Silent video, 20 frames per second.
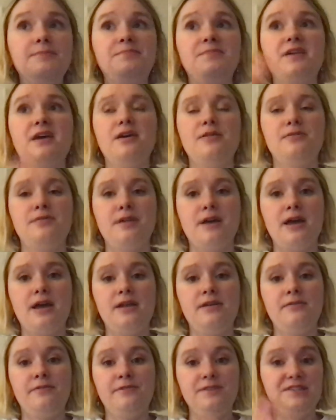And
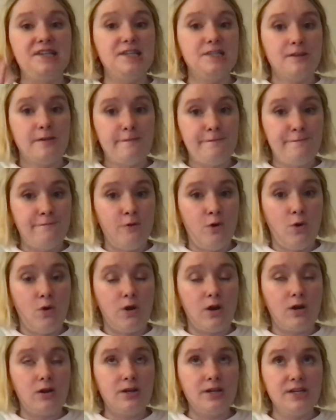then Season
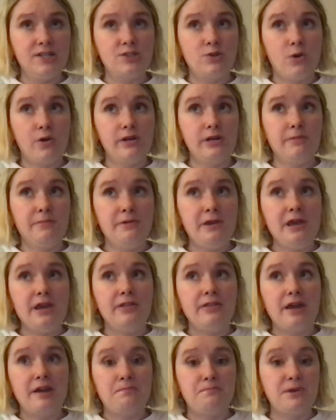4 is going to
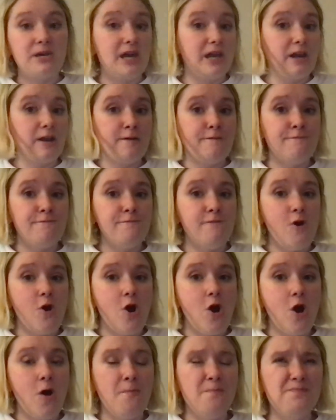be, like, beginning of
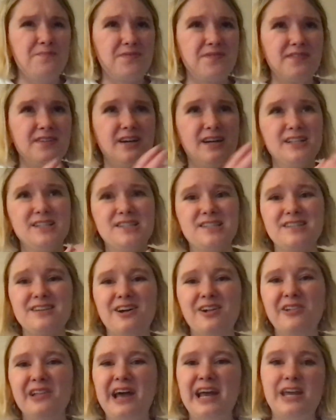fall
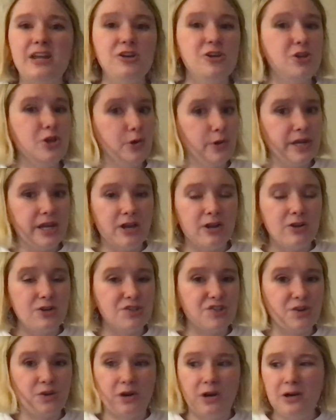until, like, New
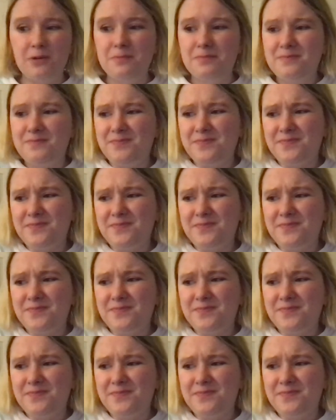Year's or